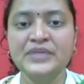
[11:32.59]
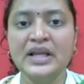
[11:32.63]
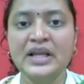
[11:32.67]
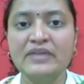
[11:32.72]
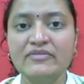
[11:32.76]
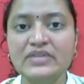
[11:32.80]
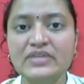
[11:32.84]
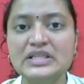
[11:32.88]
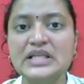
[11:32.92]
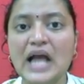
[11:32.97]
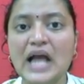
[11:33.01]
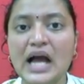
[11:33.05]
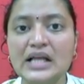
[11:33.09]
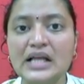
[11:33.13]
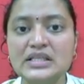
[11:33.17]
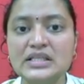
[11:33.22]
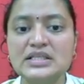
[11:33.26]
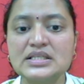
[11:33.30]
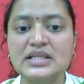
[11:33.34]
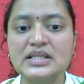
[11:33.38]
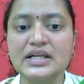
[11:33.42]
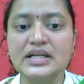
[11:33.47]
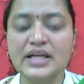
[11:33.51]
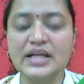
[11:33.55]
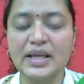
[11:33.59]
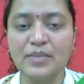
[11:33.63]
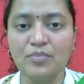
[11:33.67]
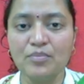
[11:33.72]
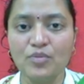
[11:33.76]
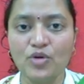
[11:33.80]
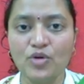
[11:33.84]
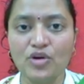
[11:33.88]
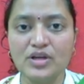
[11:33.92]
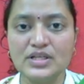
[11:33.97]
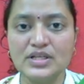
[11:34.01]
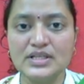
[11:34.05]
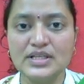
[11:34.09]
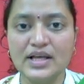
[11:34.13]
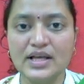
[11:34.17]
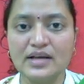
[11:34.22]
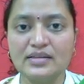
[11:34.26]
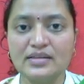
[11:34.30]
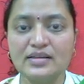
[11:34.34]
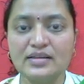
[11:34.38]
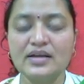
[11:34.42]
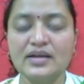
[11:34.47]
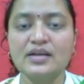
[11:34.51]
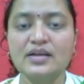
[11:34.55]
which unskilled employees
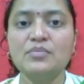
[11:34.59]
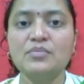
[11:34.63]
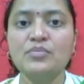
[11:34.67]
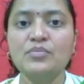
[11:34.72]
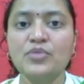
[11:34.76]
are there,